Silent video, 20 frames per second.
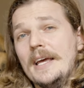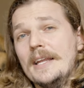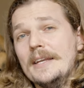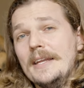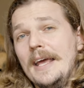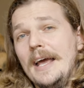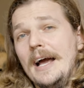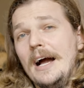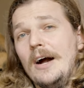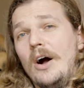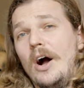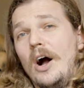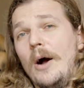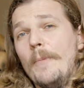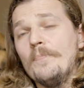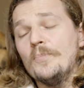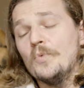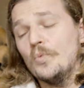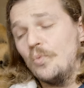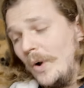Now,
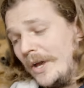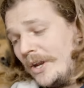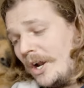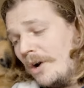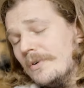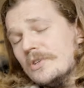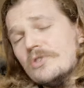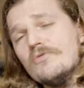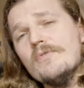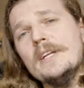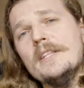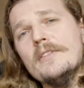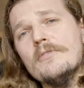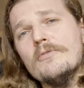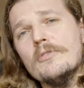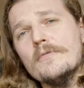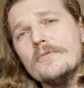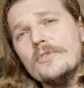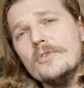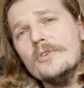when I was reading the
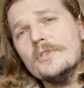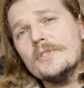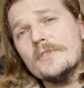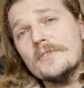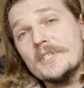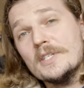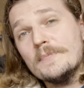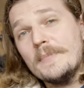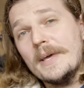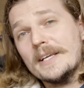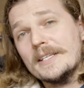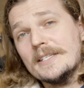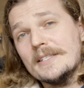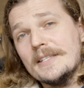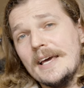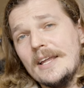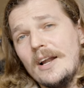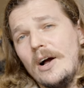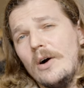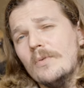reviews and the specs of
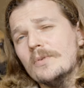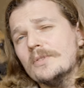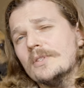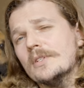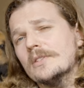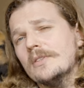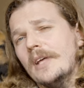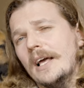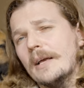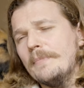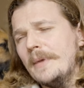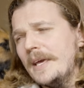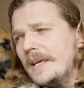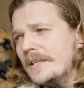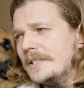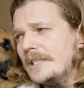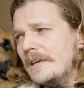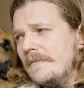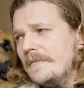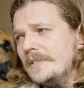that, I was just like, man,
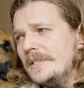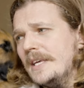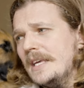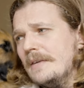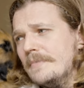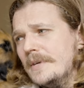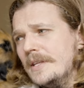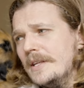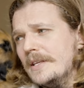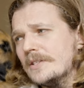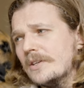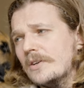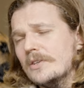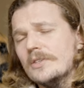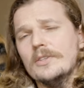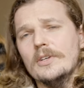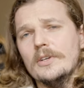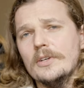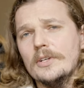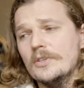17 minutes,
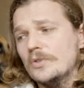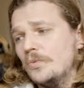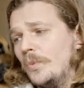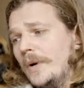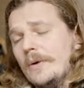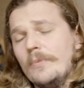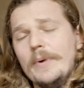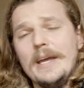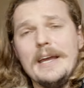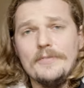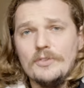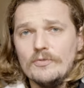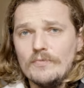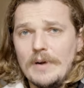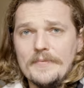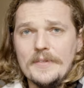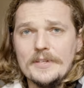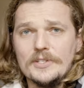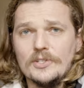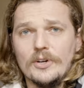because we have to
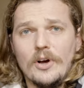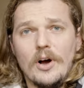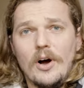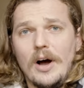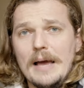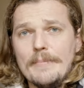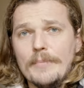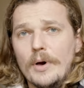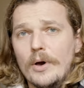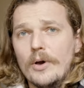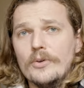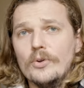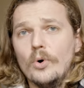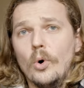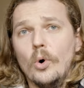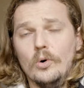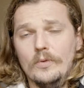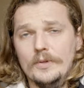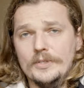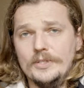run this on high mode
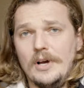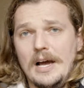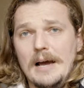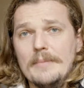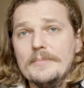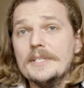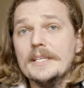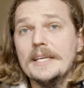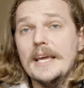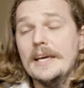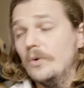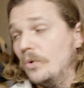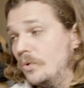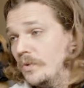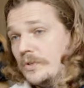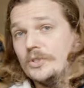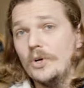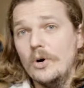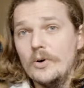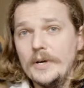all the time to get all
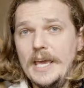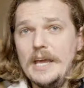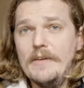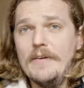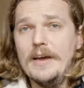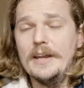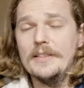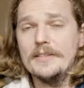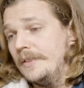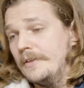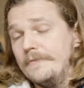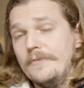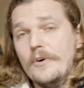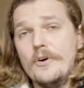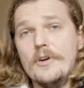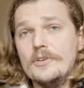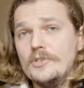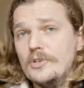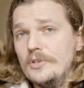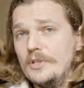the dog hair out of the
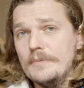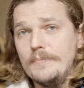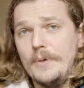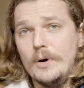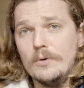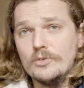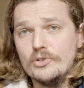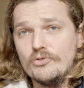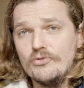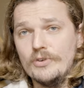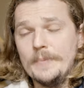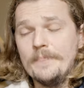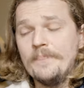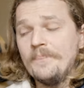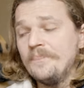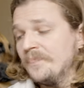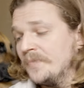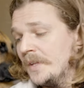furniture, the upholstery.